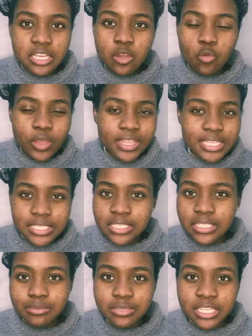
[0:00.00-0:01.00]
where they see
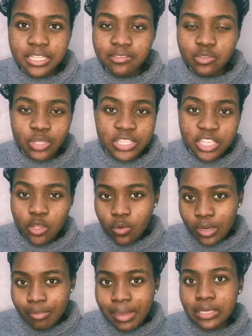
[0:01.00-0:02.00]
themselves, what they're all
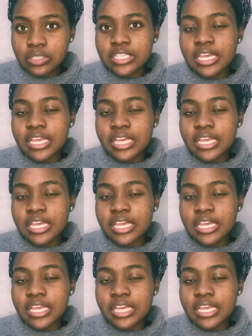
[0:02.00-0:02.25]
about,